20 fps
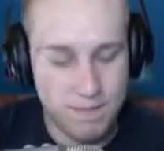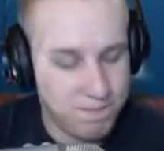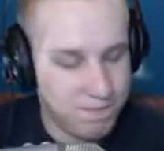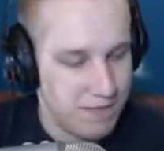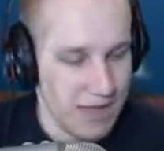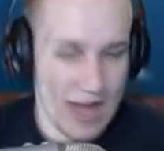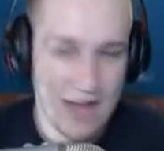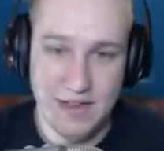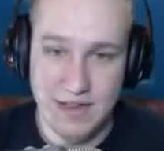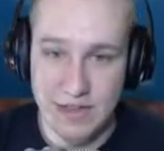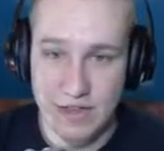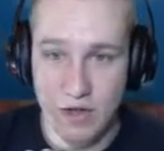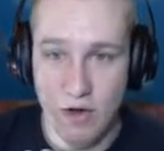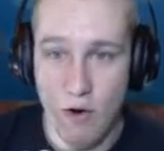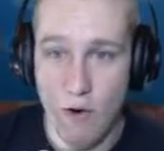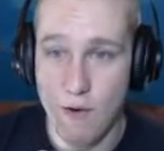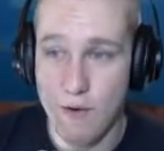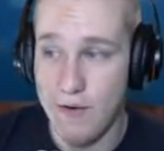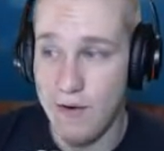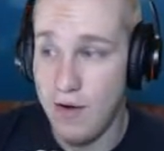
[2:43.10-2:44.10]
I see the
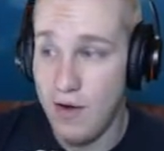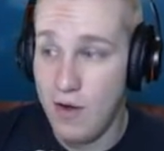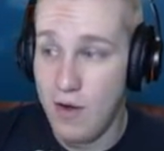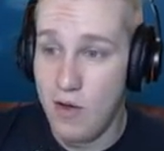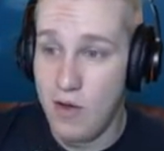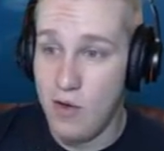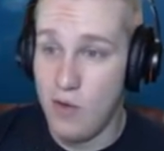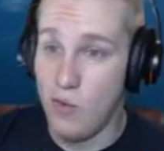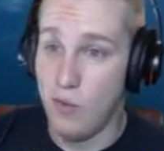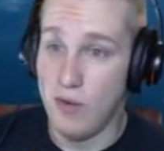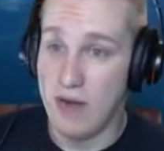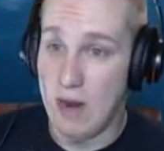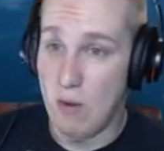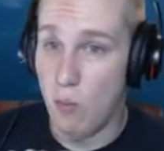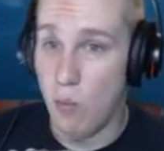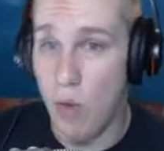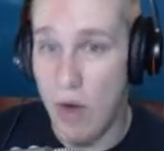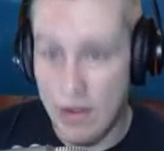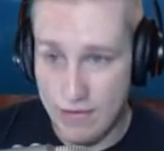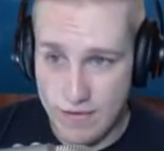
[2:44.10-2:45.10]
card when I
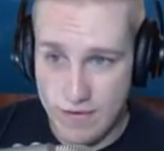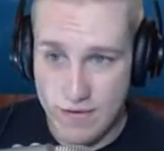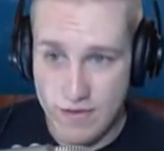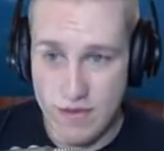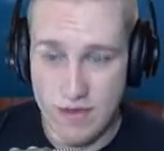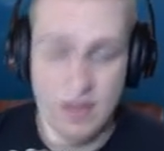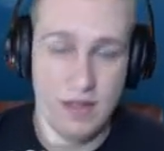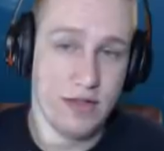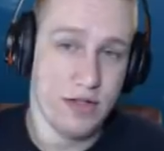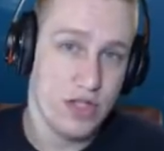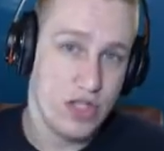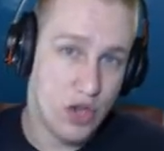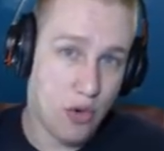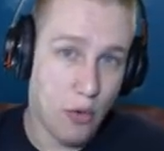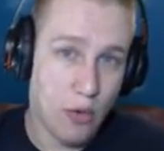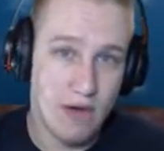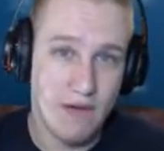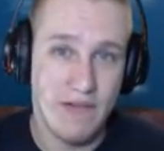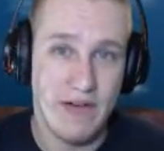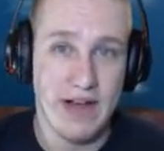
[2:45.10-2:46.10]
want to see it.
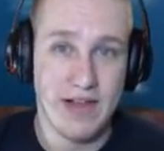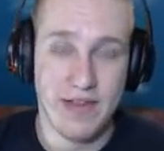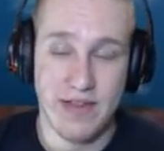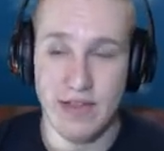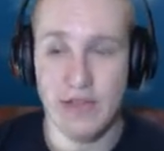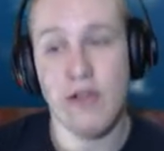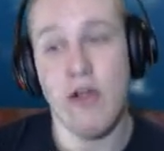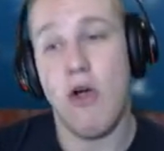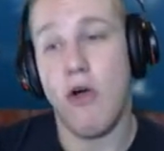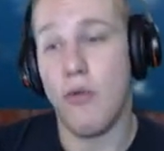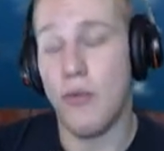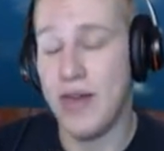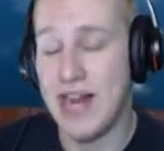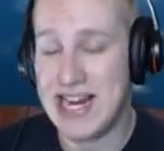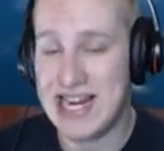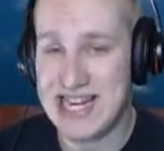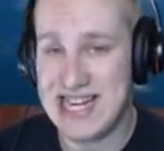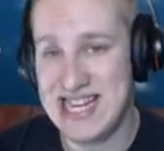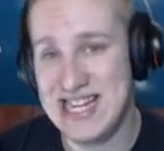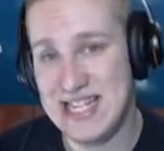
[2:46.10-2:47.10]
2-of, I see the card when I
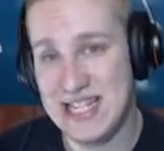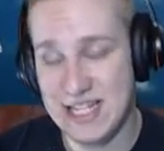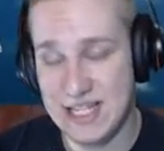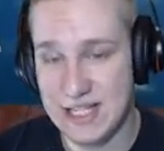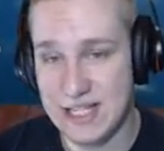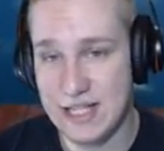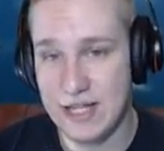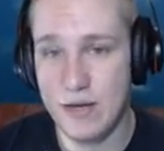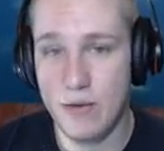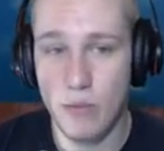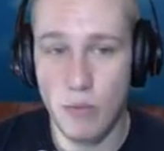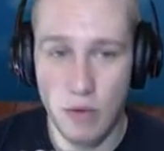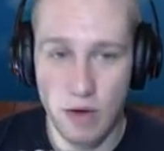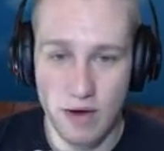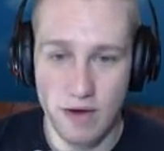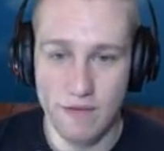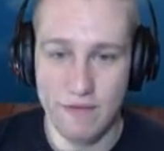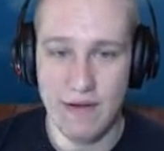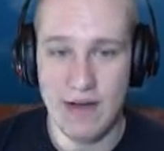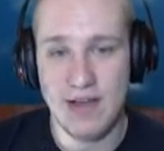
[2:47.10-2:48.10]
need to see it.
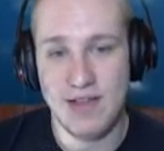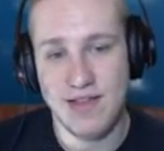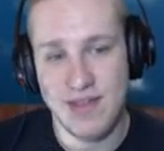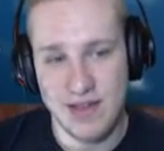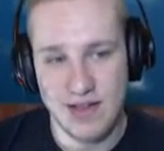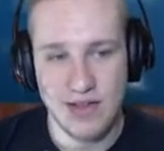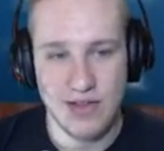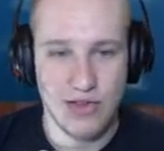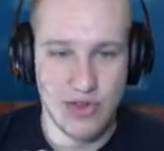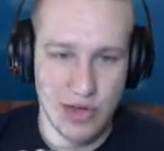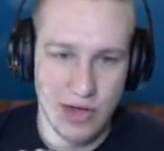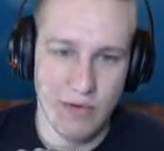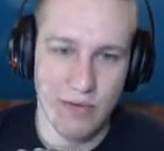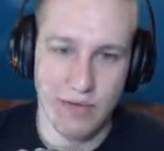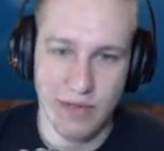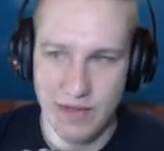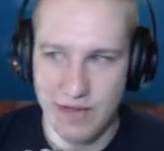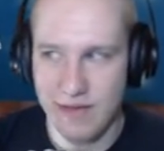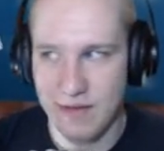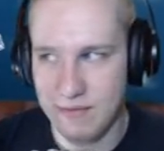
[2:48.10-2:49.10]
1-of, I see it
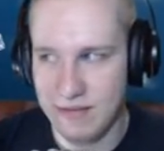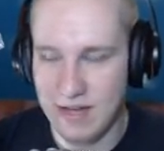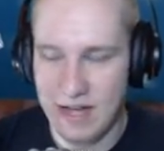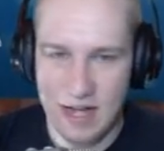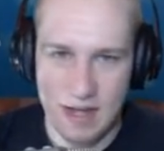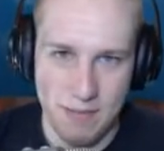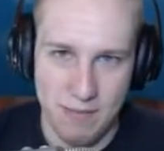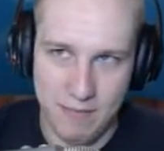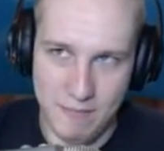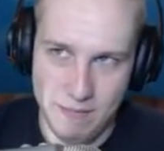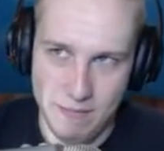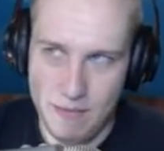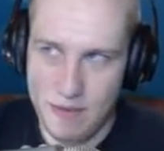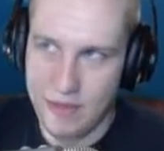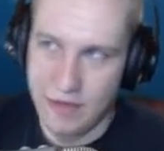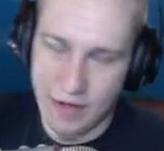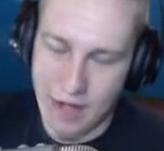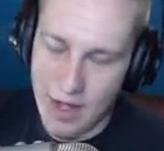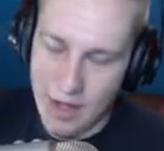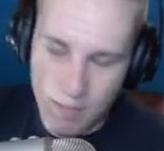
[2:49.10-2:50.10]
generally sometime in
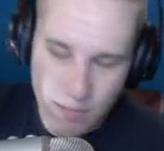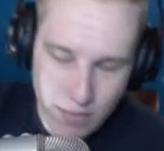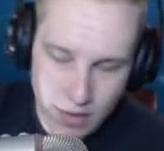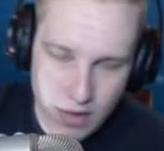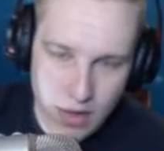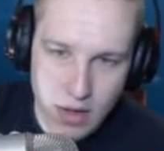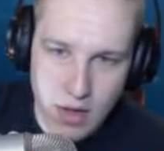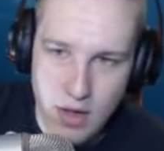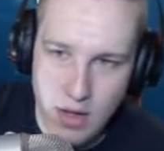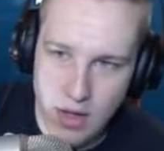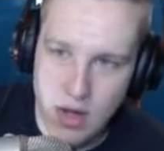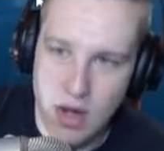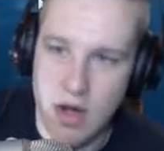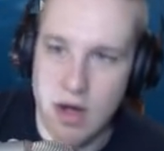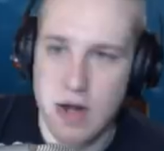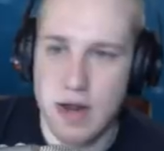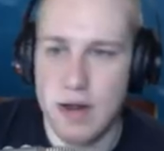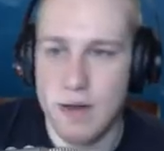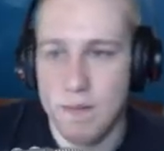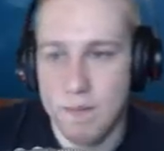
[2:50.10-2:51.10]
the game.
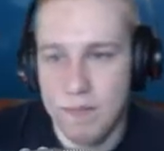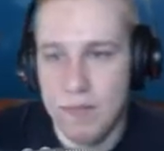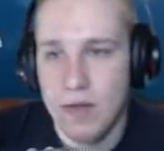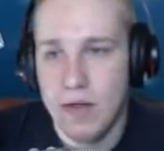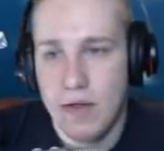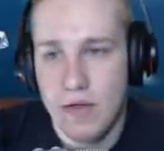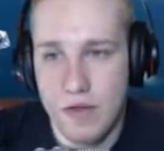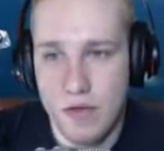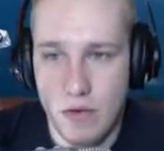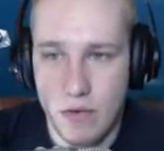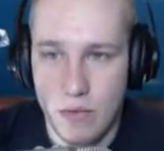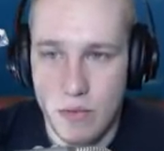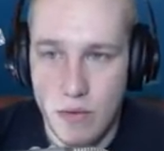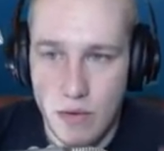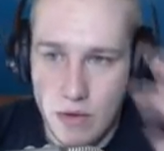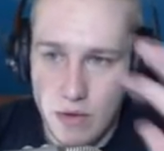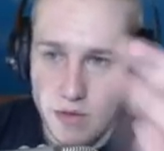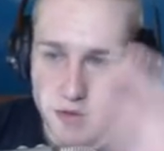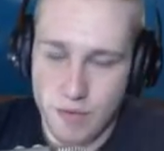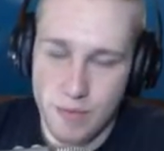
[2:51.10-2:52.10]
Alright, so
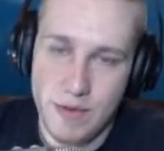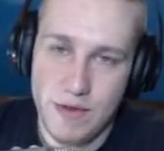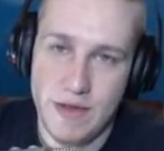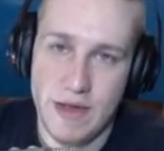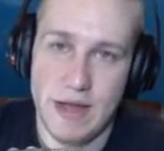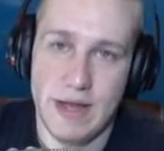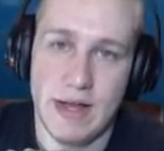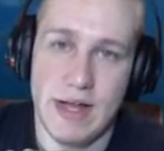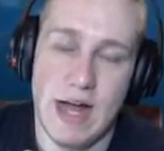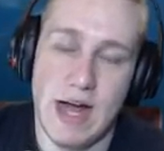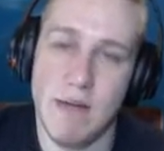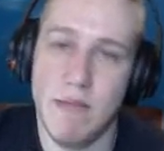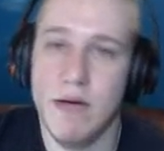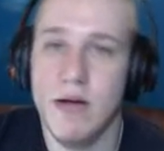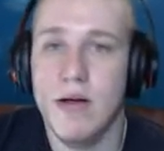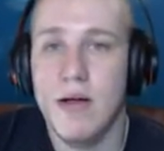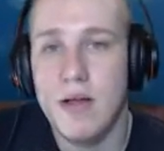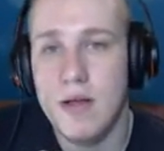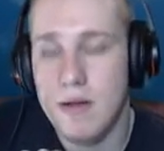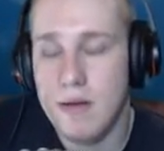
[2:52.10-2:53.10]
3 Saiyan Kaba.
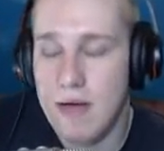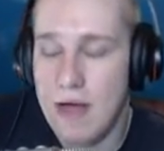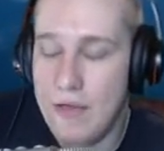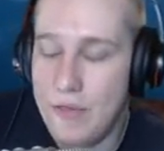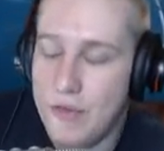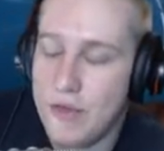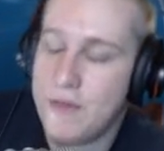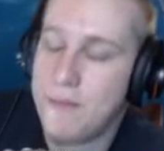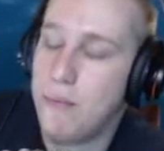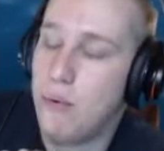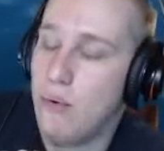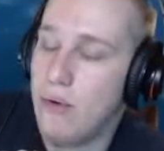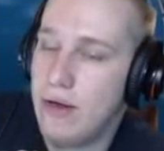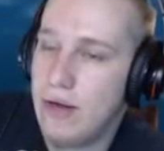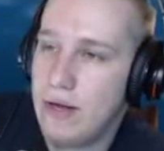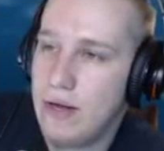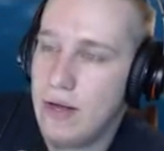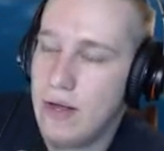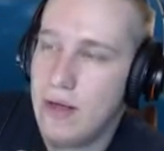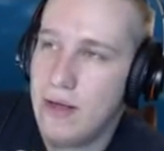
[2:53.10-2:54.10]
At this point,
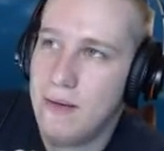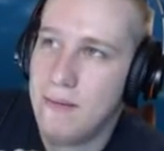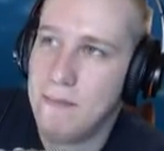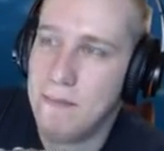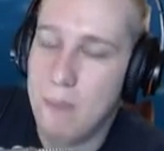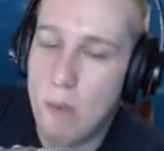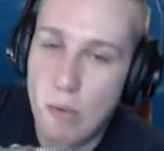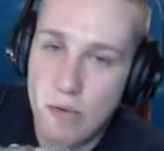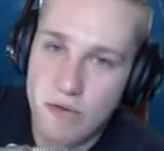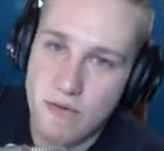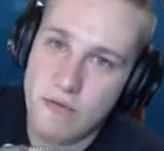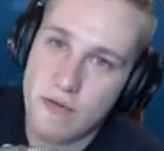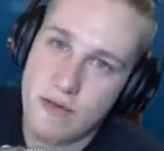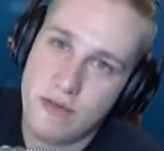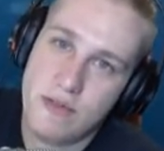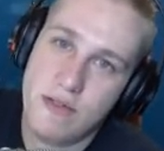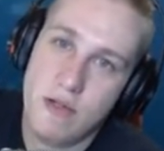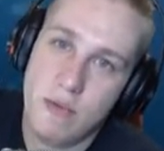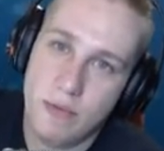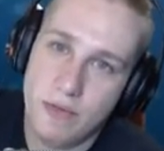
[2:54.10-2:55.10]
most of us
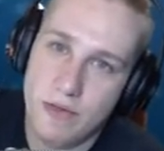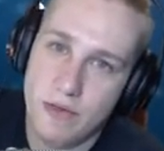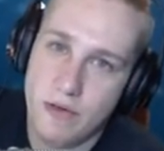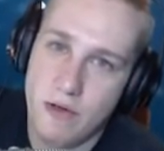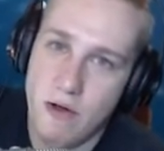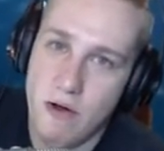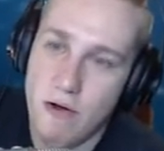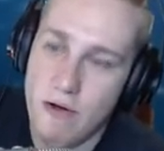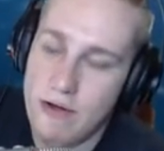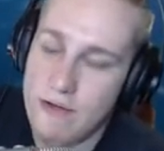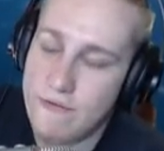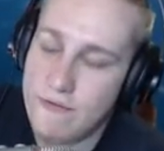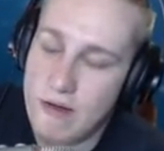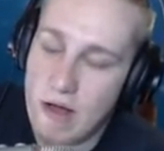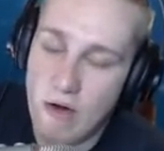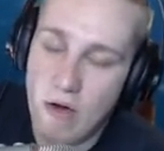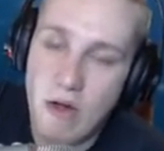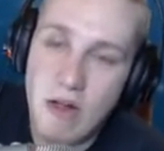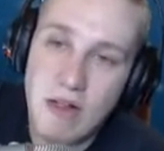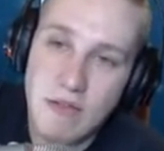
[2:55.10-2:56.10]
know what this card, if not
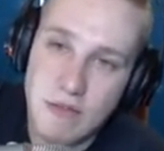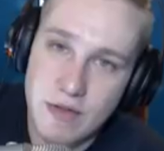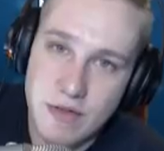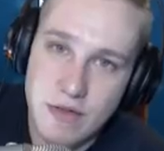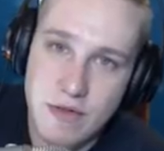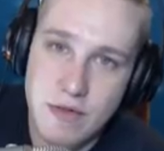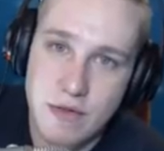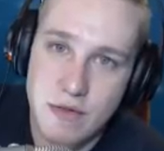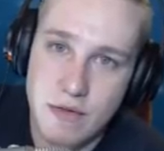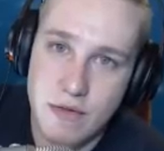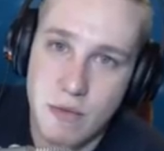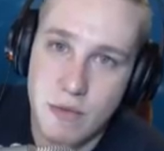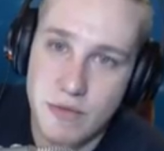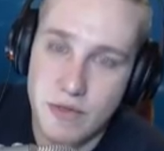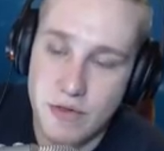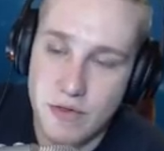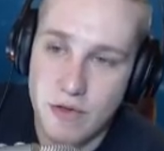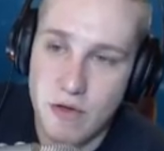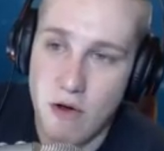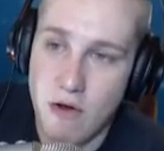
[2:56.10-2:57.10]
all of us, know what
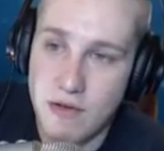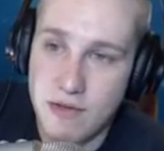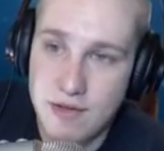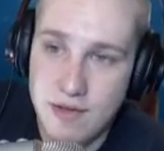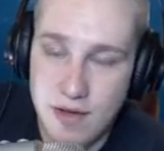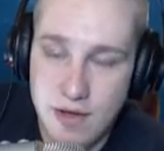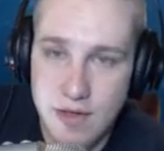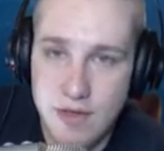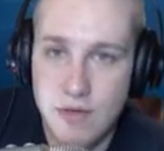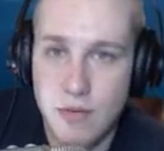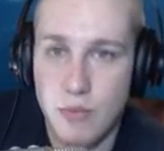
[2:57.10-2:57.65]
this card does.